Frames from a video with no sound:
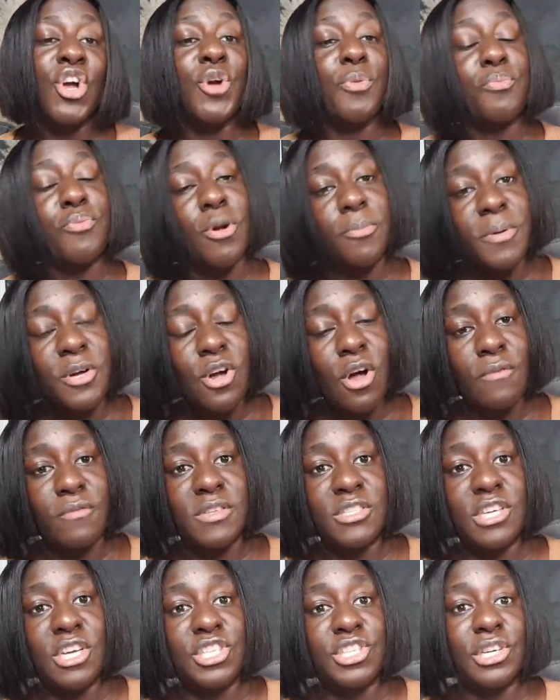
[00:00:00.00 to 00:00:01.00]
a proper
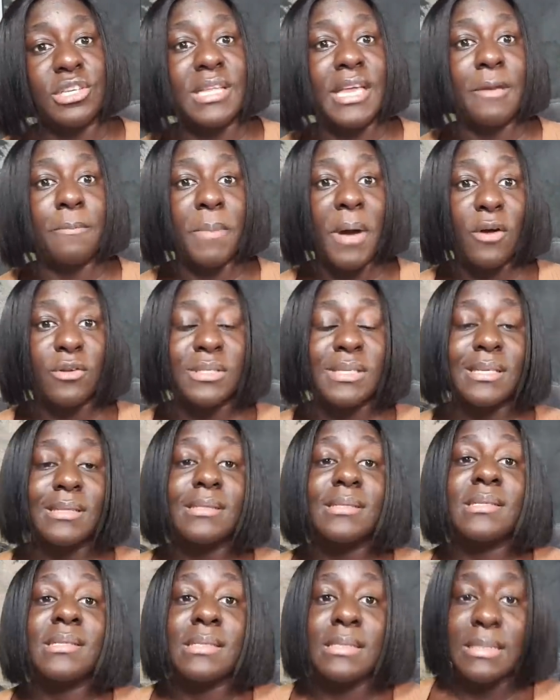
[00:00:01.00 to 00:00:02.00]
conversation about
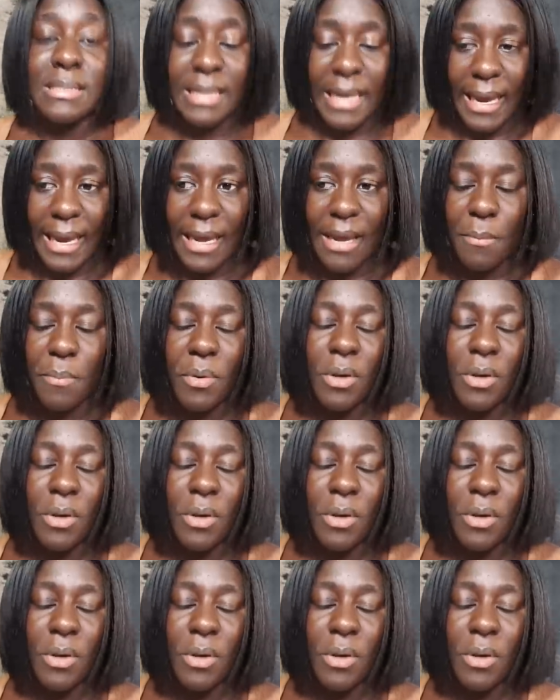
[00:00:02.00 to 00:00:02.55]
it today.